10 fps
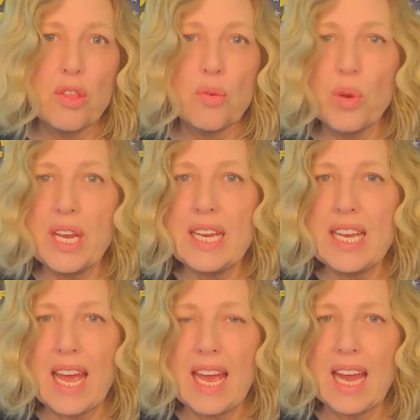three
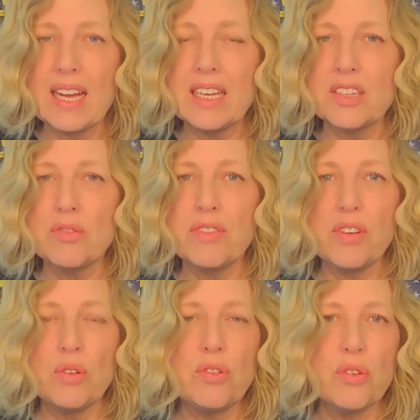day NCLEX
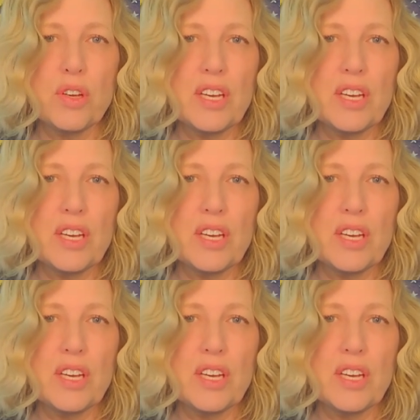reviews, or you